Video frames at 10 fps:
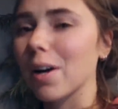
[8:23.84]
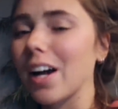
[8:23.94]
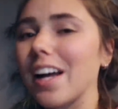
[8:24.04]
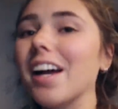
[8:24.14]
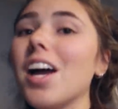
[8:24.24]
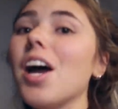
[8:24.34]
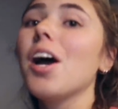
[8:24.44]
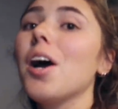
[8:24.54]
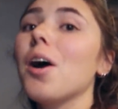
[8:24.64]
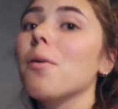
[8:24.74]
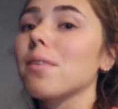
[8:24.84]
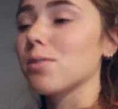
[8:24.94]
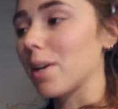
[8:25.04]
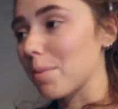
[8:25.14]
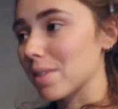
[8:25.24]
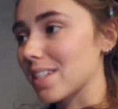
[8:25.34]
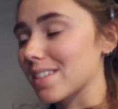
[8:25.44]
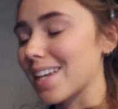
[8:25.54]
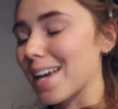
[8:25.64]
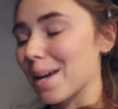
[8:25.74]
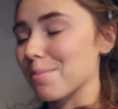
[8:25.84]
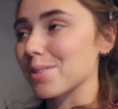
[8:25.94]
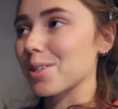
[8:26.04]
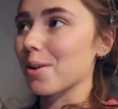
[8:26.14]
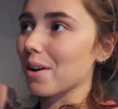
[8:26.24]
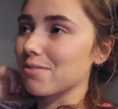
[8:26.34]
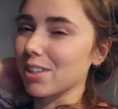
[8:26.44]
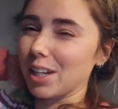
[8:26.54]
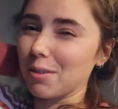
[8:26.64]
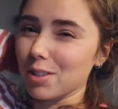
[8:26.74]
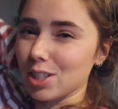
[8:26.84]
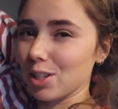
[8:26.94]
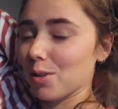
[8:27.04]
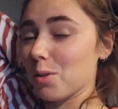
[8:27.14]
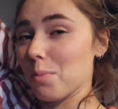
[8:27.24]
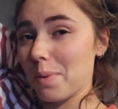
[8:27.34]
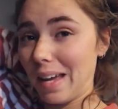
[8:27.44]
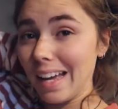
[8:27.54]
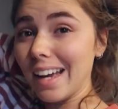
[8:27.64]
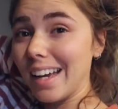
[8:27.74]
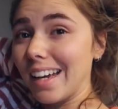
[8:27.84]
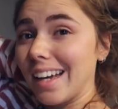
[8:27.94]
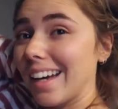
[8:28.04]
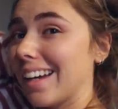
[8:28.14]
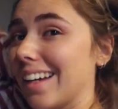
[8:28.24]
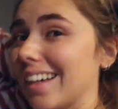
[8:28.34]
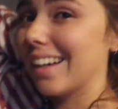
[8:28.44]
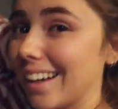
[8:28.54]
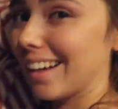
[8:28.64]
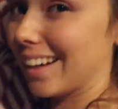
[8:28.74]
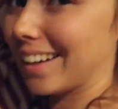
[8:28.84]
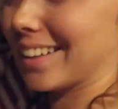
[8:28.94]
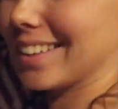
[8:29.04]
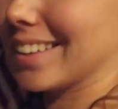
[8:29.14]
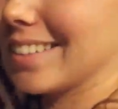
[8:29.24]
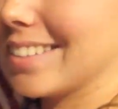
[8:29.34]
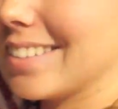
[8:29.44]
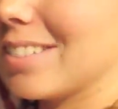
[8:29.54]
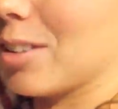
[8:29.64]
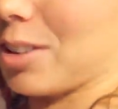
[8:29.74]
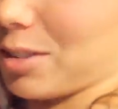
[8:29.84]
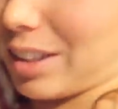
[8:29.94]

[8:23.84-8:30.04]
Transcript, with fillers: but we have to wake up at 6 a.m. So I feel like we should go to bed. What do you